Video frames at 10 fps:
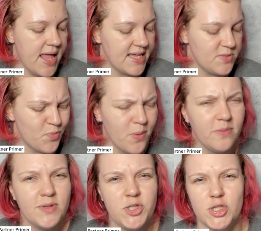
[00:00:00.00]
It's
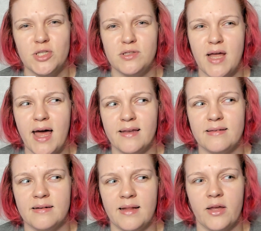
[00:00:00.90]
probably just
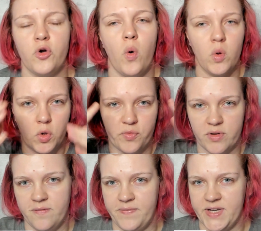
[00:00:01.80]
not like an all over
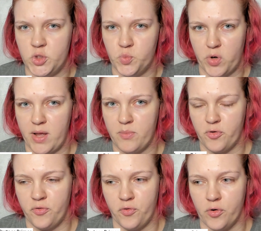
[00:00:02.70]
the face primer
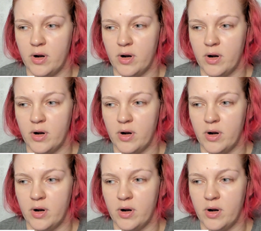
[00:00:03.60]
for